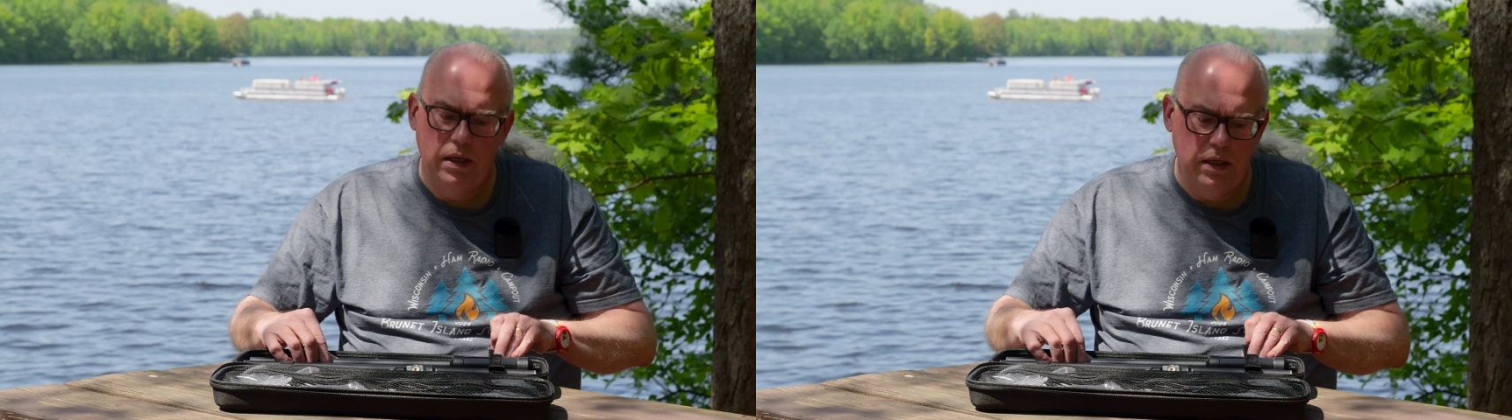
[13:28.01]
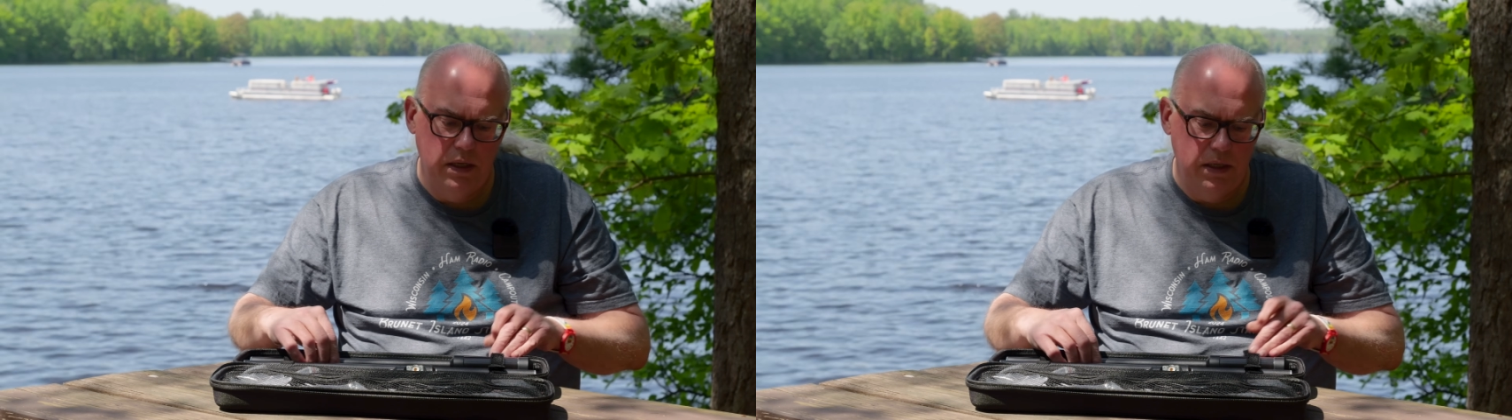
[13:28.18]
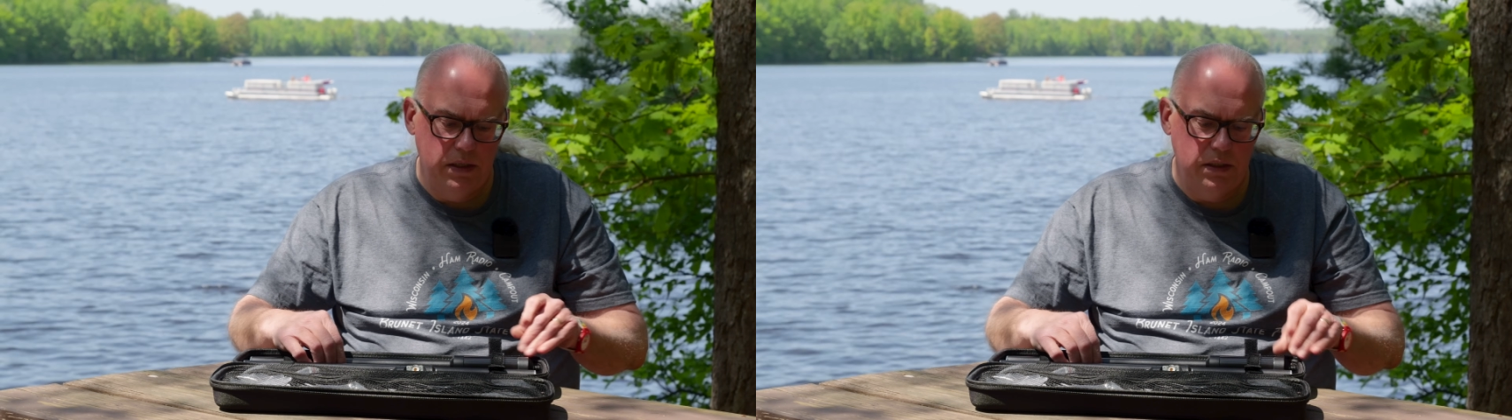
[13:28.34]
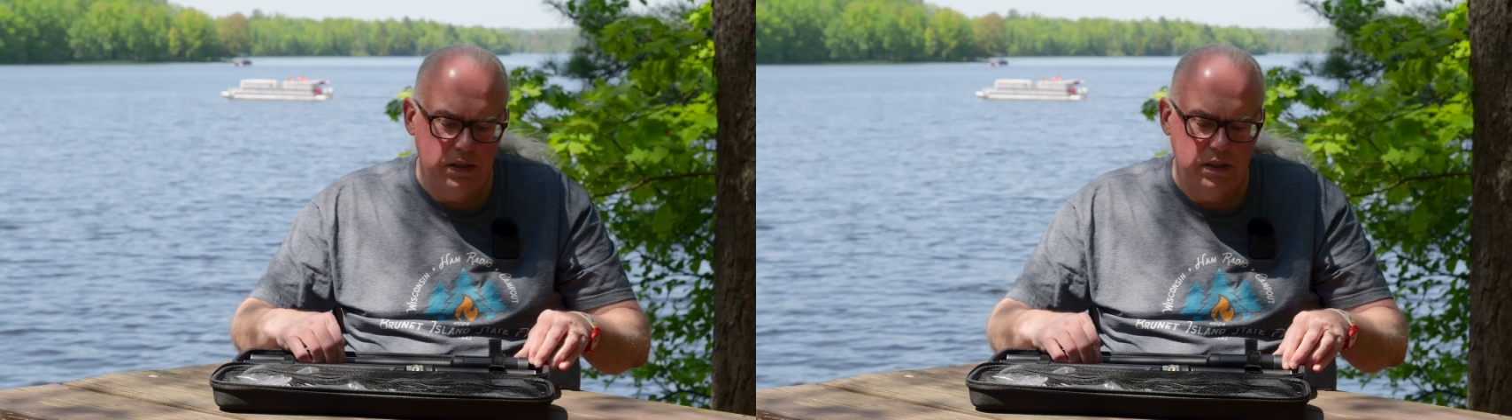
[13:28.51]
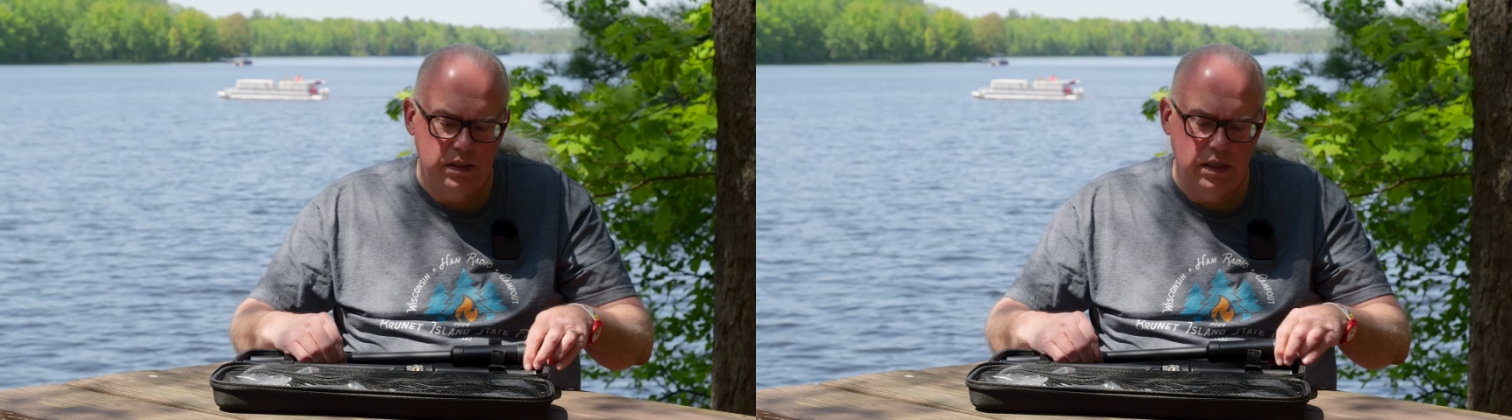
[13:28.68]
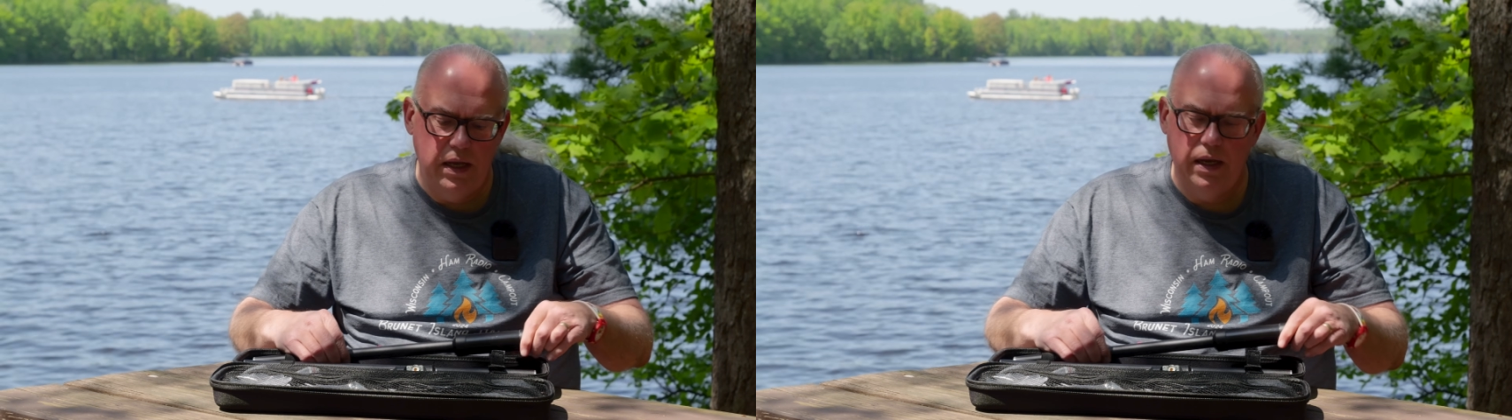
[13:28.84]

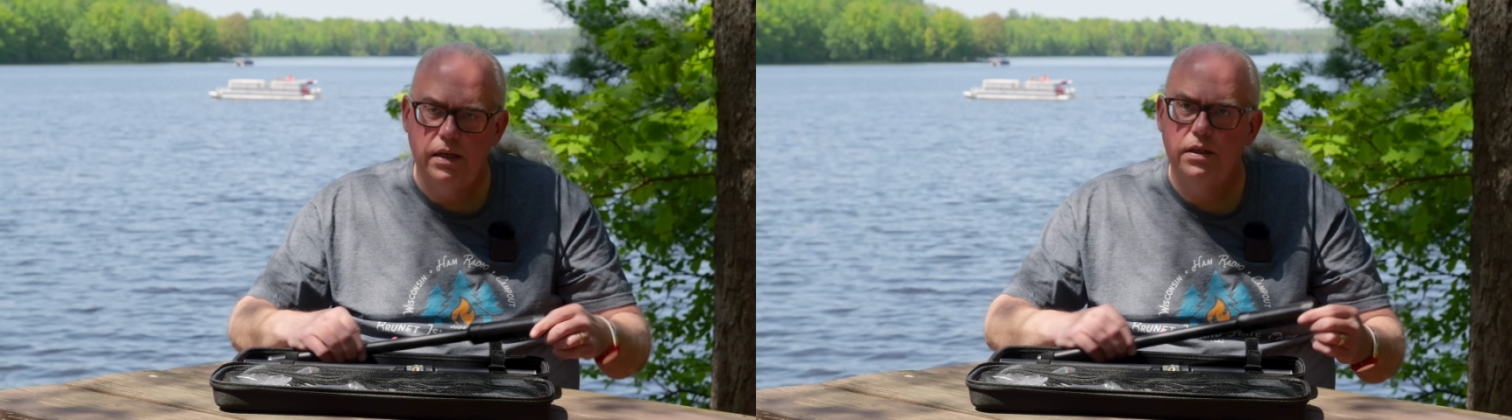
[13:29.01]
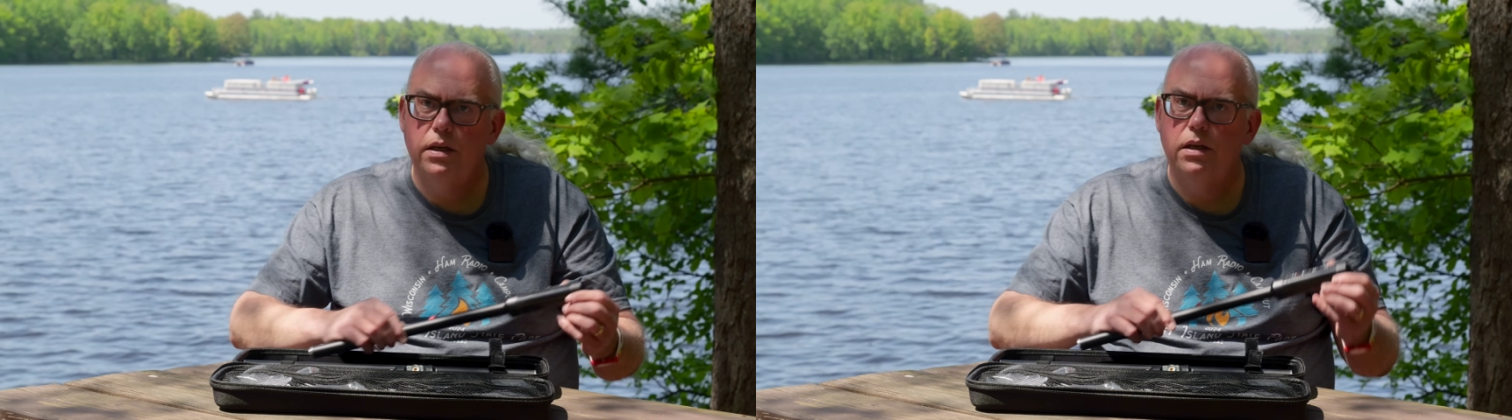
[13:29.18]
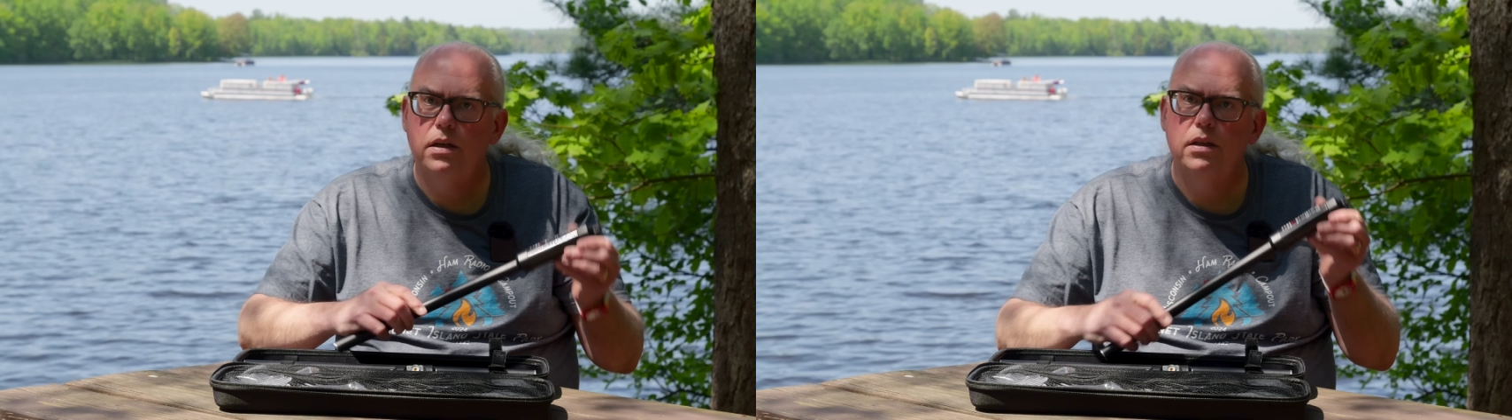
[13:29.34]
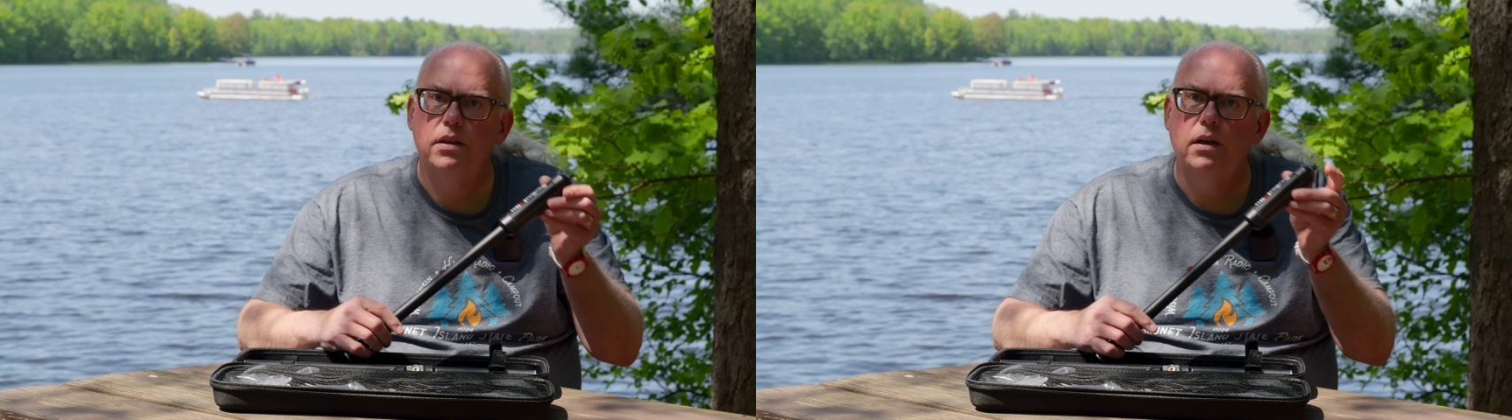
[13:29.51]
is that uh,